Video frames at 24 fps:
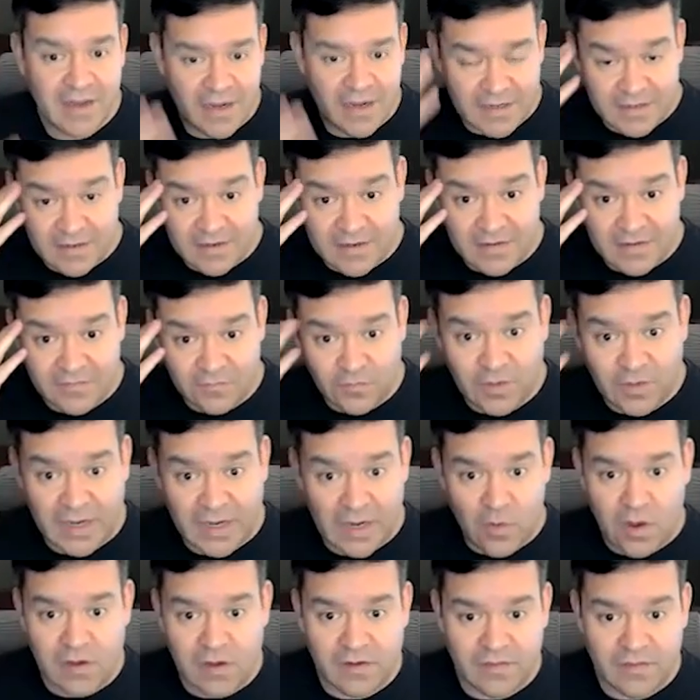idea of what I
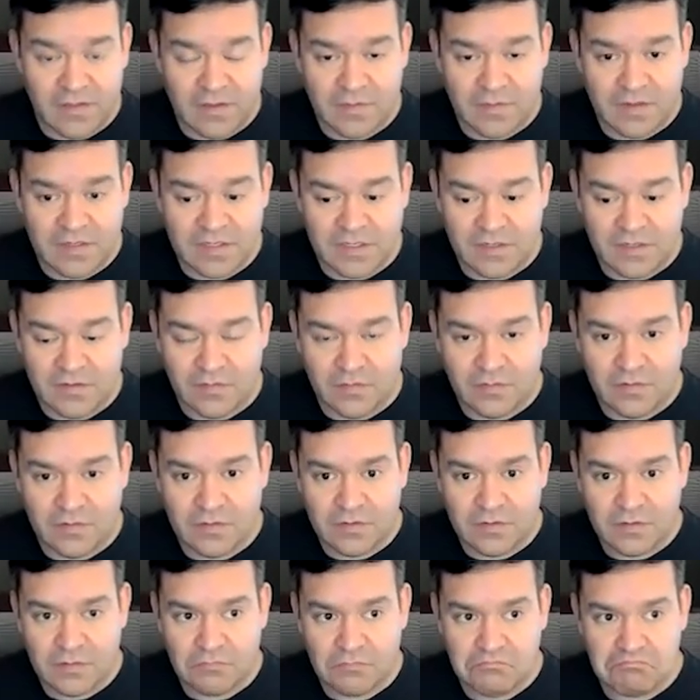wanted them to do.
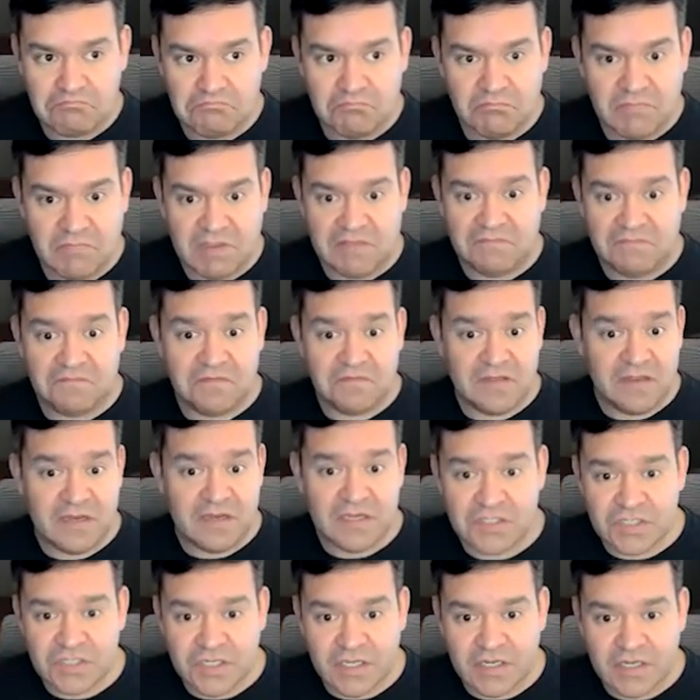They
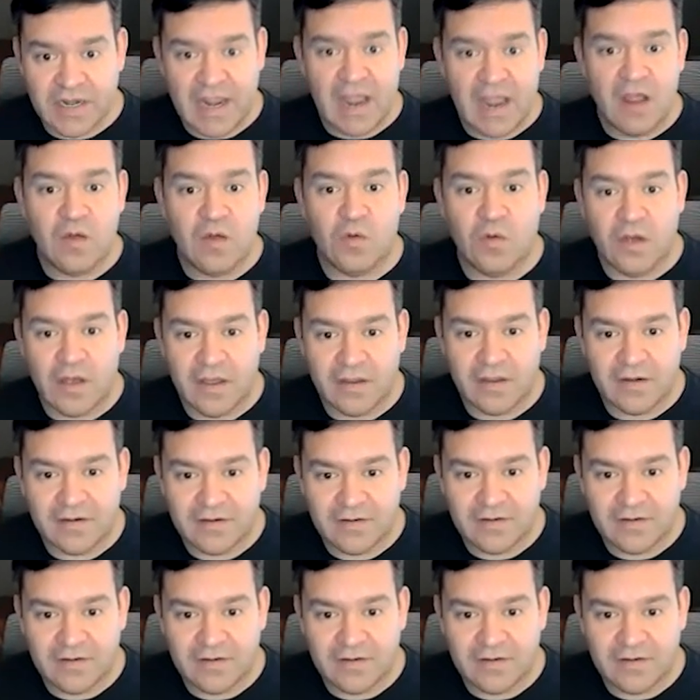finished it. Now what?"